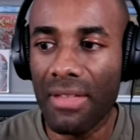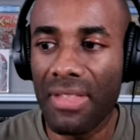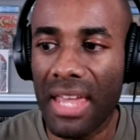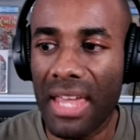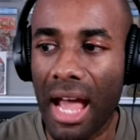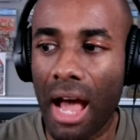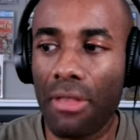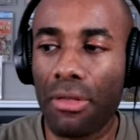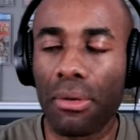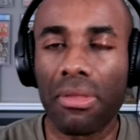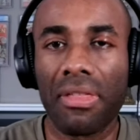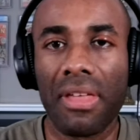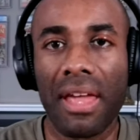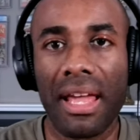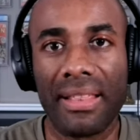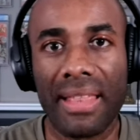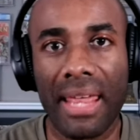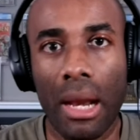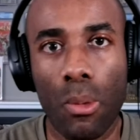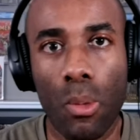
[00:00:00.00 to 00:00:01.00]
The other
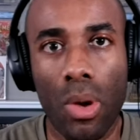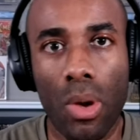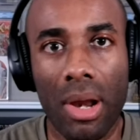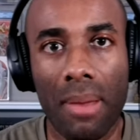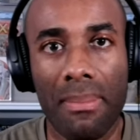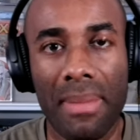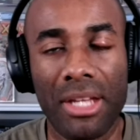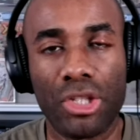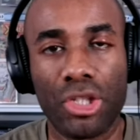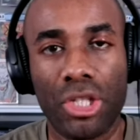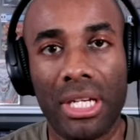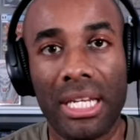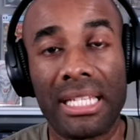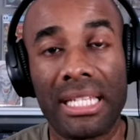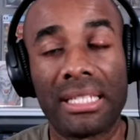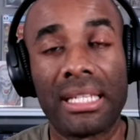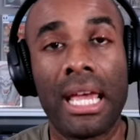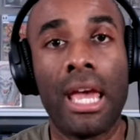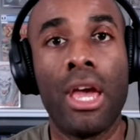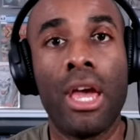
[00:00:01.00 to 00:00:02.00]
thing that I want to mention
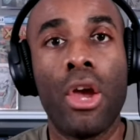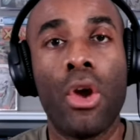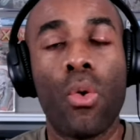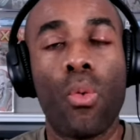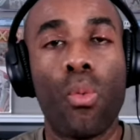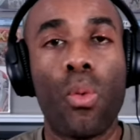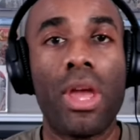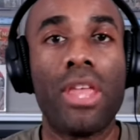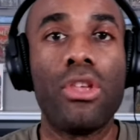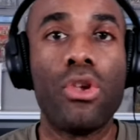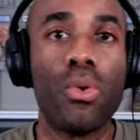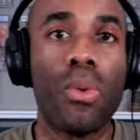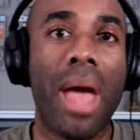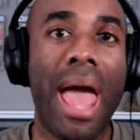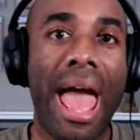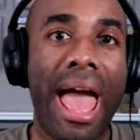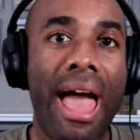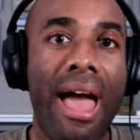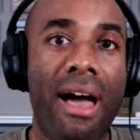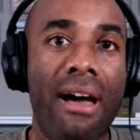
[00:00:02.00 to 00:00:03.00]
is when you
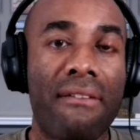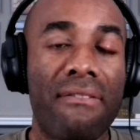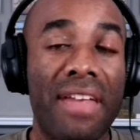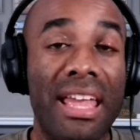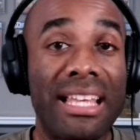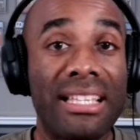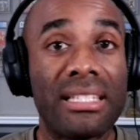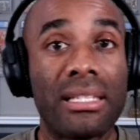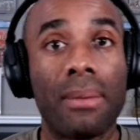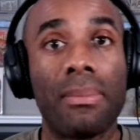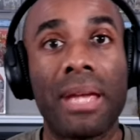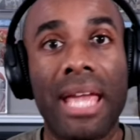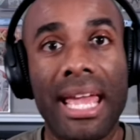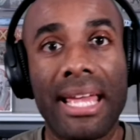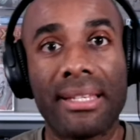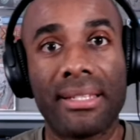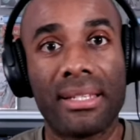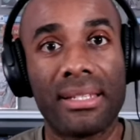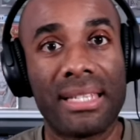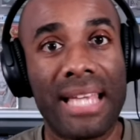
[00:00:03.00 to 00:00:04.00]
have, in some
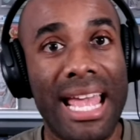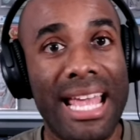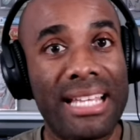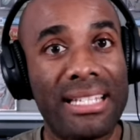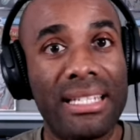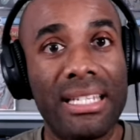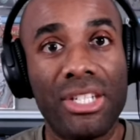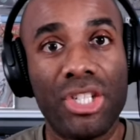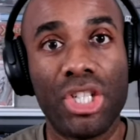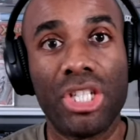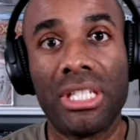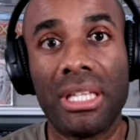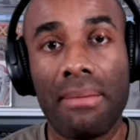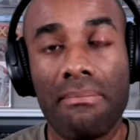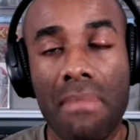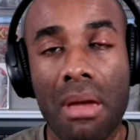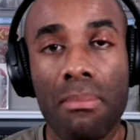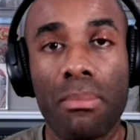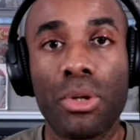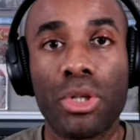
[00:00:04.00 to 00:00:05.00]
cases, a
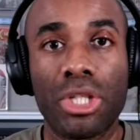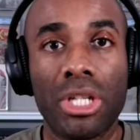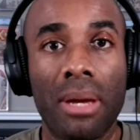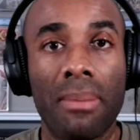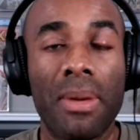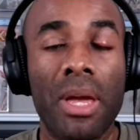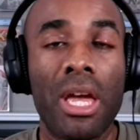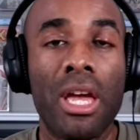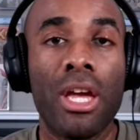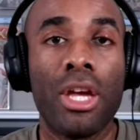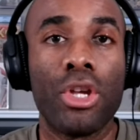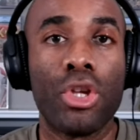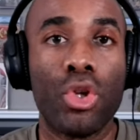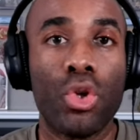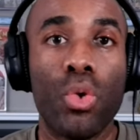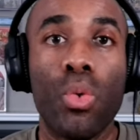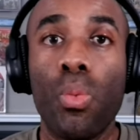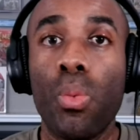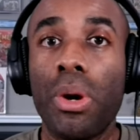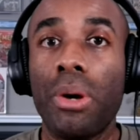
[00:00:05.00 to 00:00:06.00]
CGC membership,
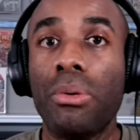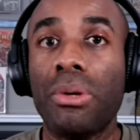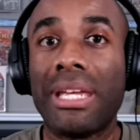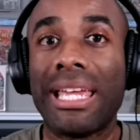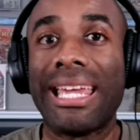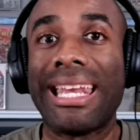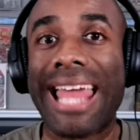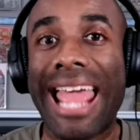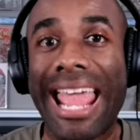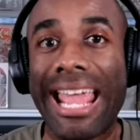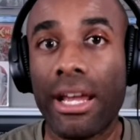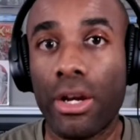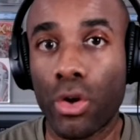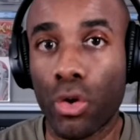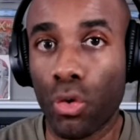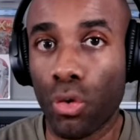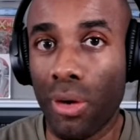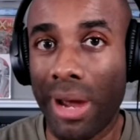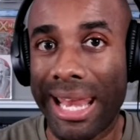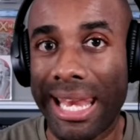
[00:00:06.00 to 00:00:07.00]
you will get a
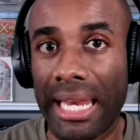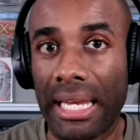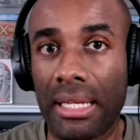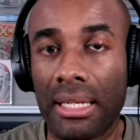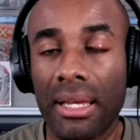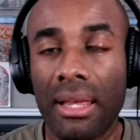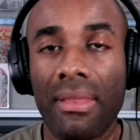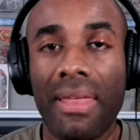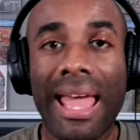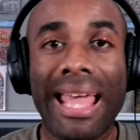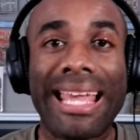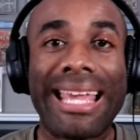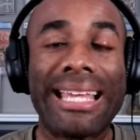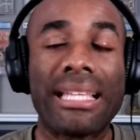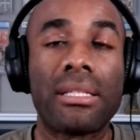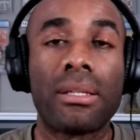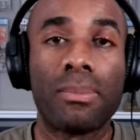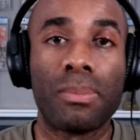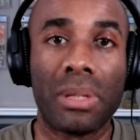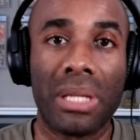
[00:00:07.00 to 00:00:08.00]
credit that
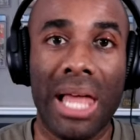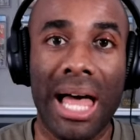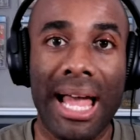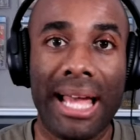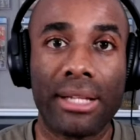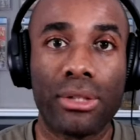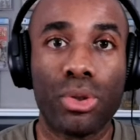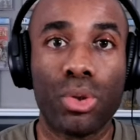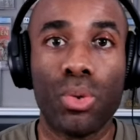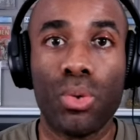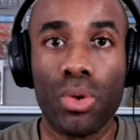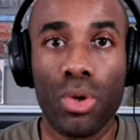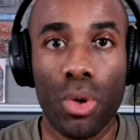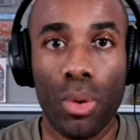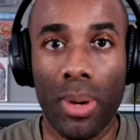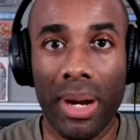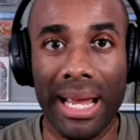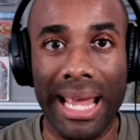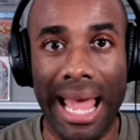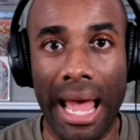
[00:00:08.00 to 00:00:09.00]
gets applied to
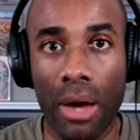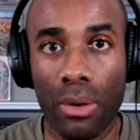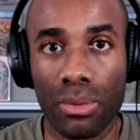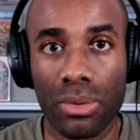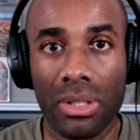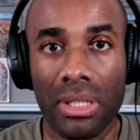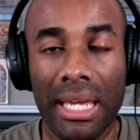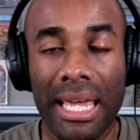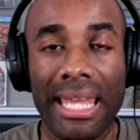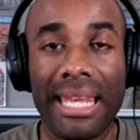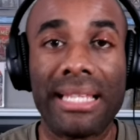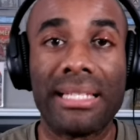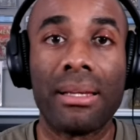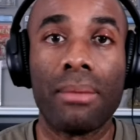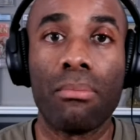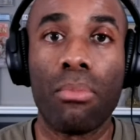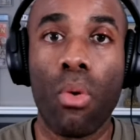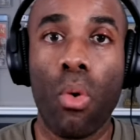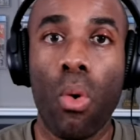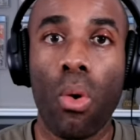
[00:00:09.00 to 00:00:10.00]
your account. It is
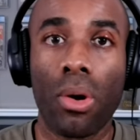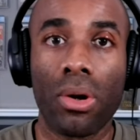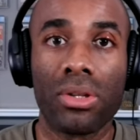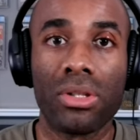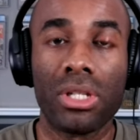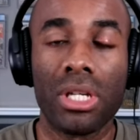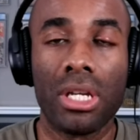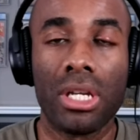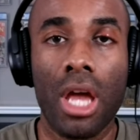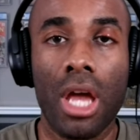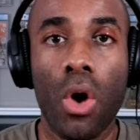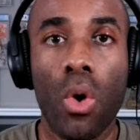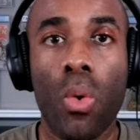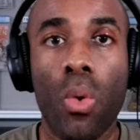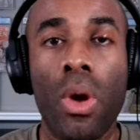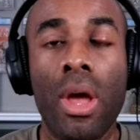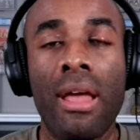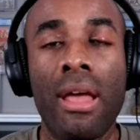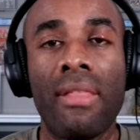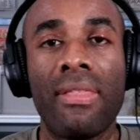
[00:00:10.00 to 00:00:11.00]
important to
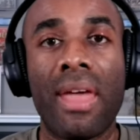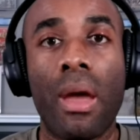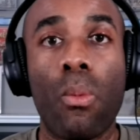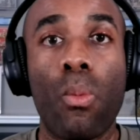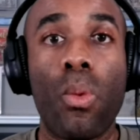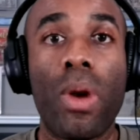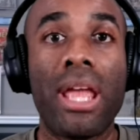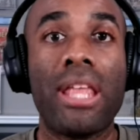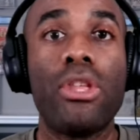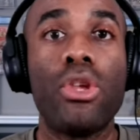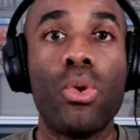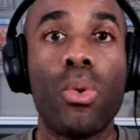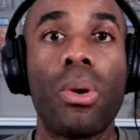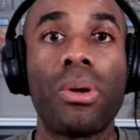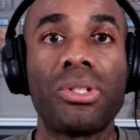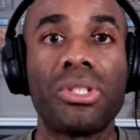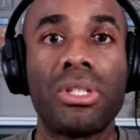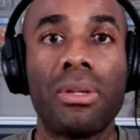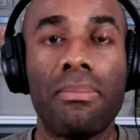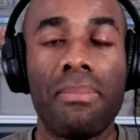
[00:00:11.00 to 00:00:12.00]
know that when you
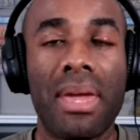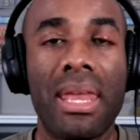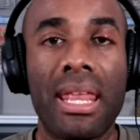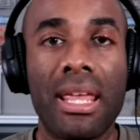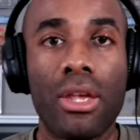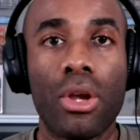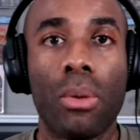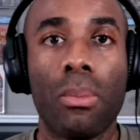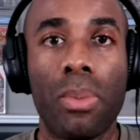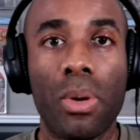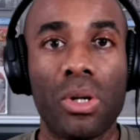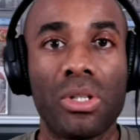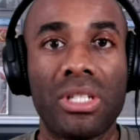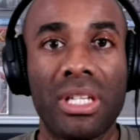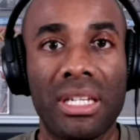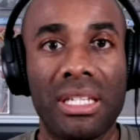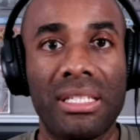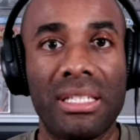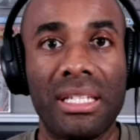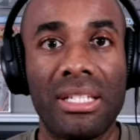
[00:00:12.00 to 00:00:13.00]
are submitting your books
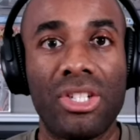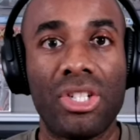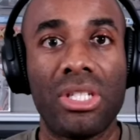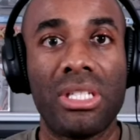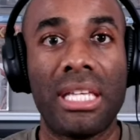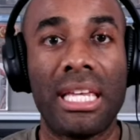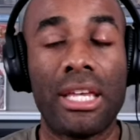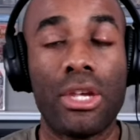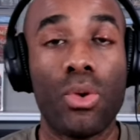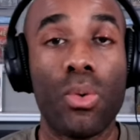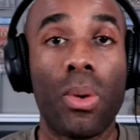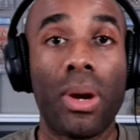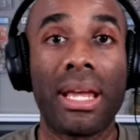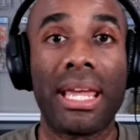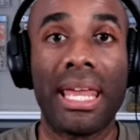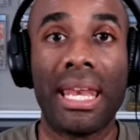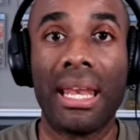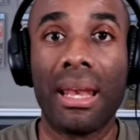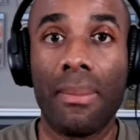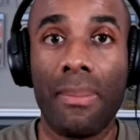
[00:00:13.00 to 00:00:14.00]
into CGC, you are
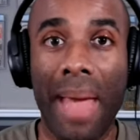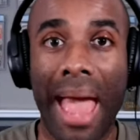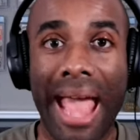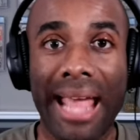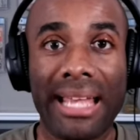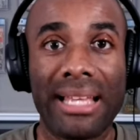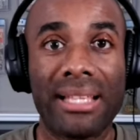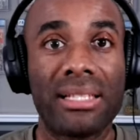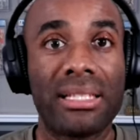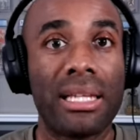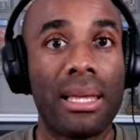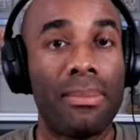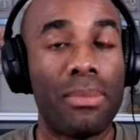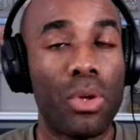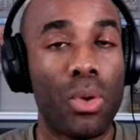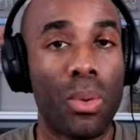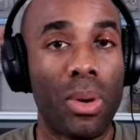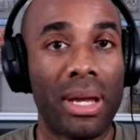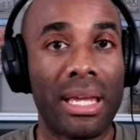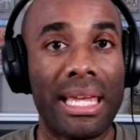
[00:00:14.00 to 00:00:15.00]
getting a packing slip,
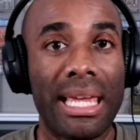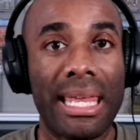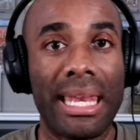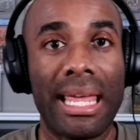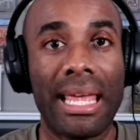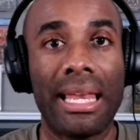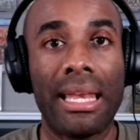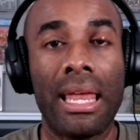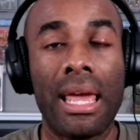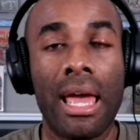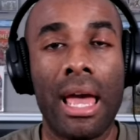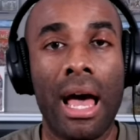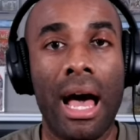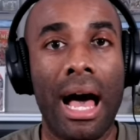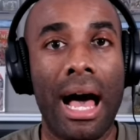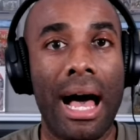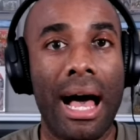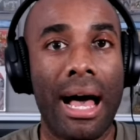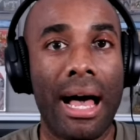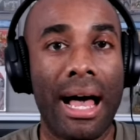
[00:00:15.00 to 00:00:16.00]
you are getting
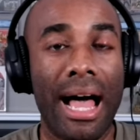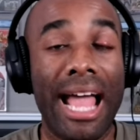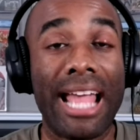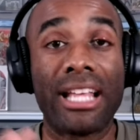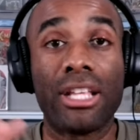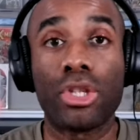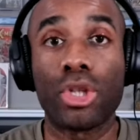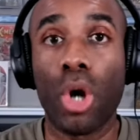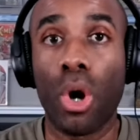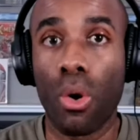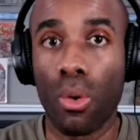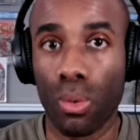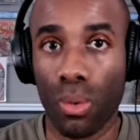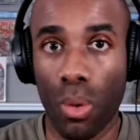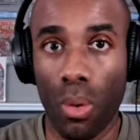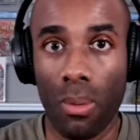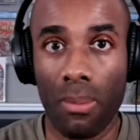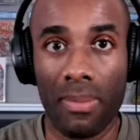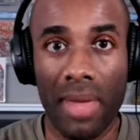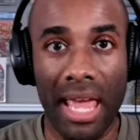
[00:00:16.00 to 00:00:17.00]
a
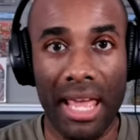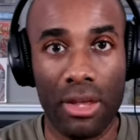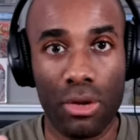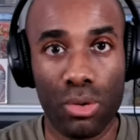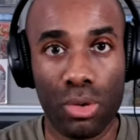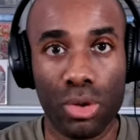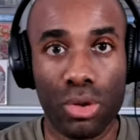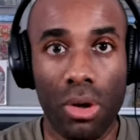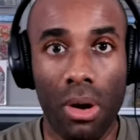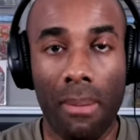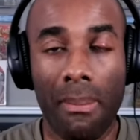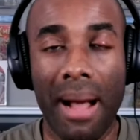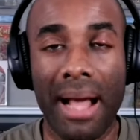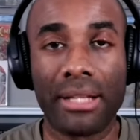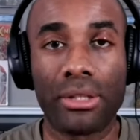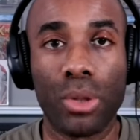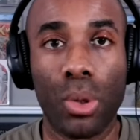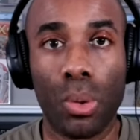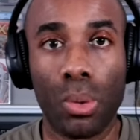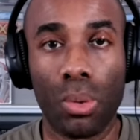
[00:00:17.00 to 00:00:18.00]
total, and you saw
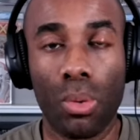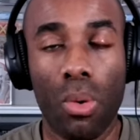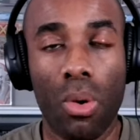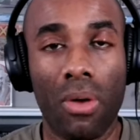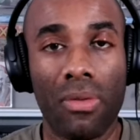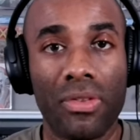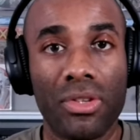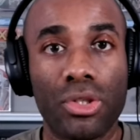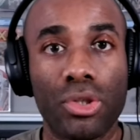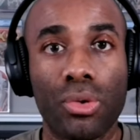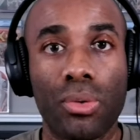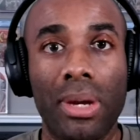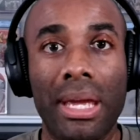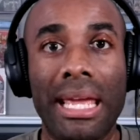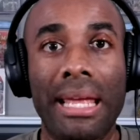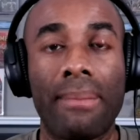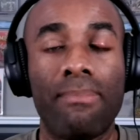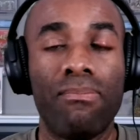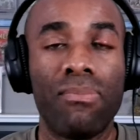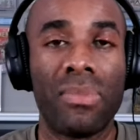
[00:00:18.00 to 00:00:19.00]
my total on the
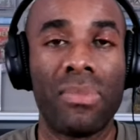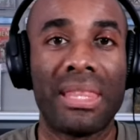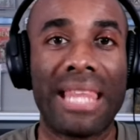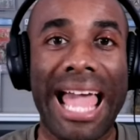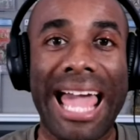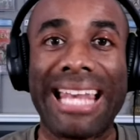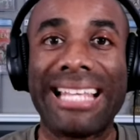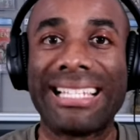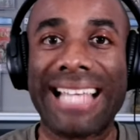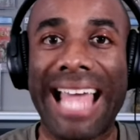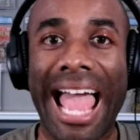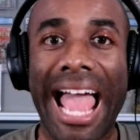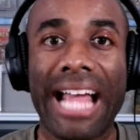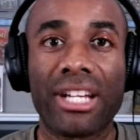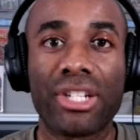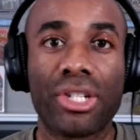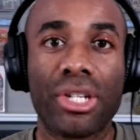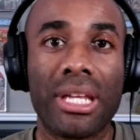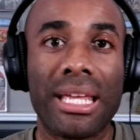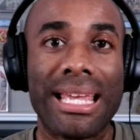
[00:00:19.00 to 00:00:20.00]
screen. That is
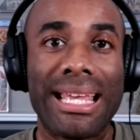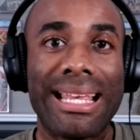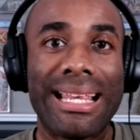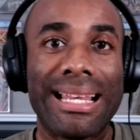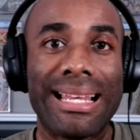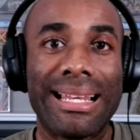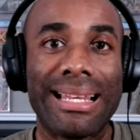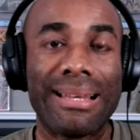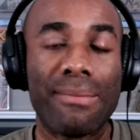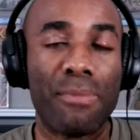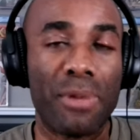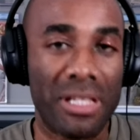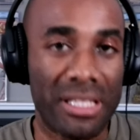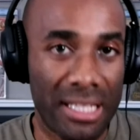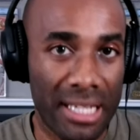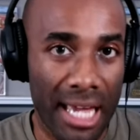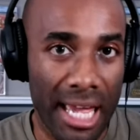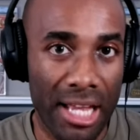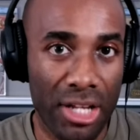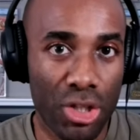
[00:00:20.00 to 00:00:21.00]
actually
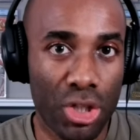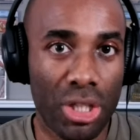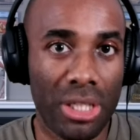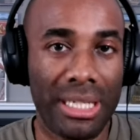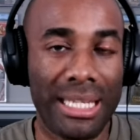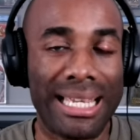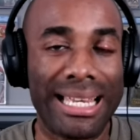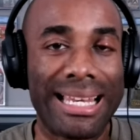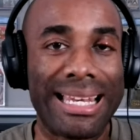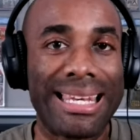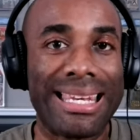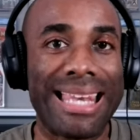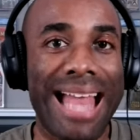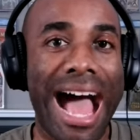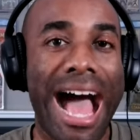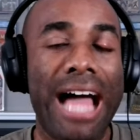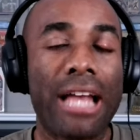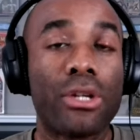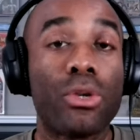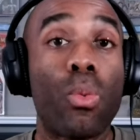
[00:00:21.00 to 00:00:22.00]
potentially
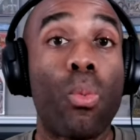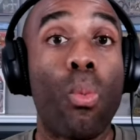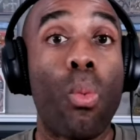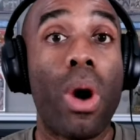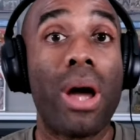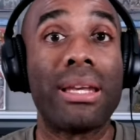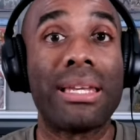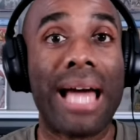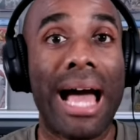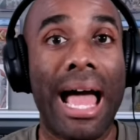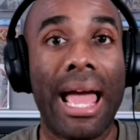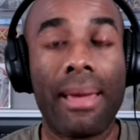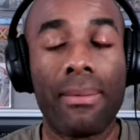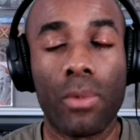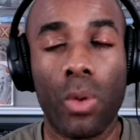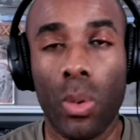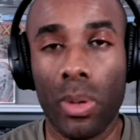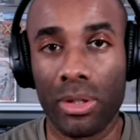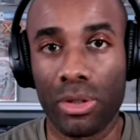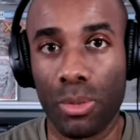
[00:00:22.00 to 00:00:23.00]
not what I
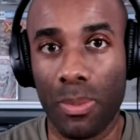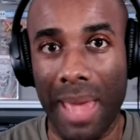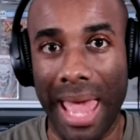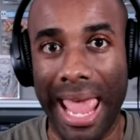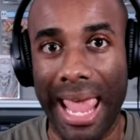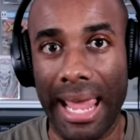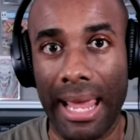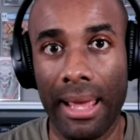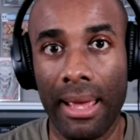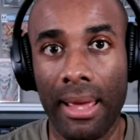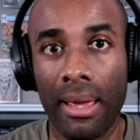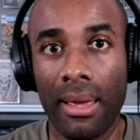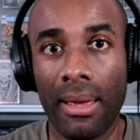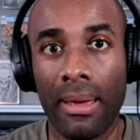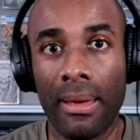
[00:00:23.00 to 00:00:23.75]
am going to pay.